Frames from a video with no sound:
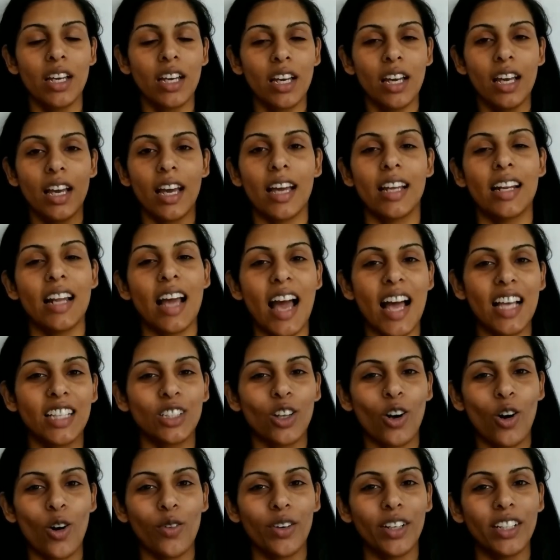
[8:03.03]
And as
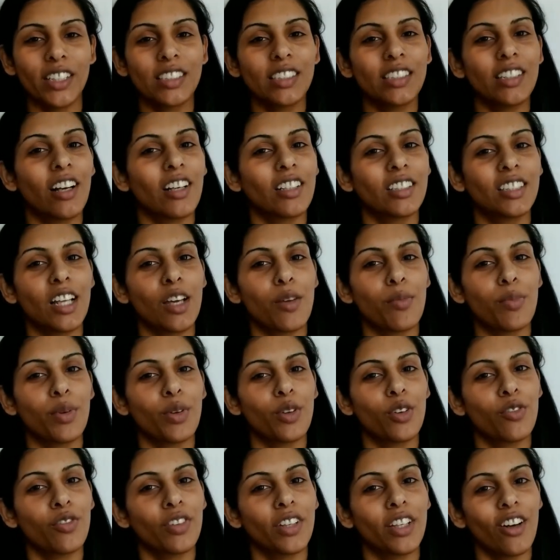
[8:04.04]
always, y'all stay
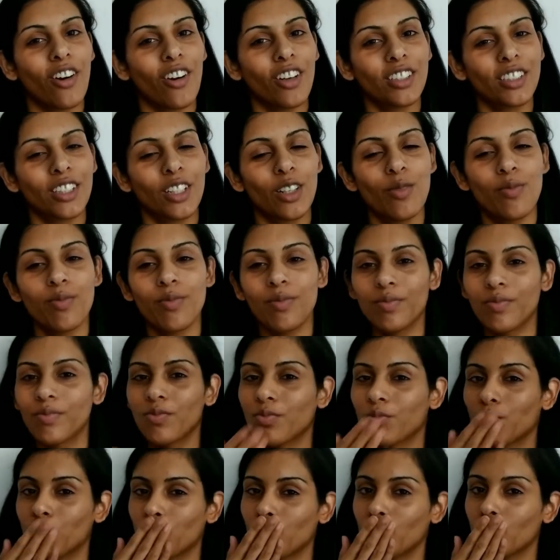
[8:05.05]
beautifully awesome.
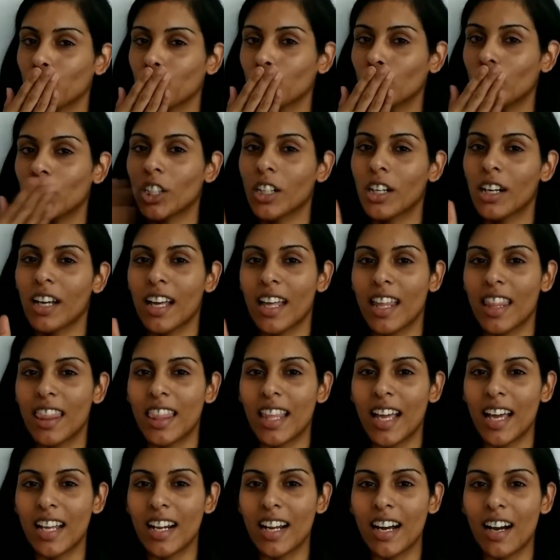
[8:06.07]

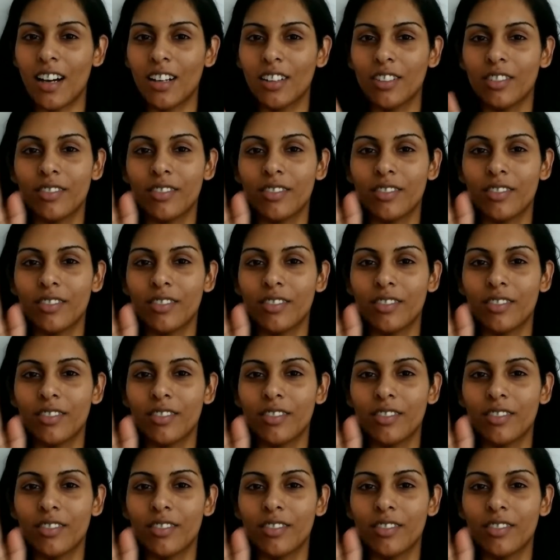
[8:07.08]
Later.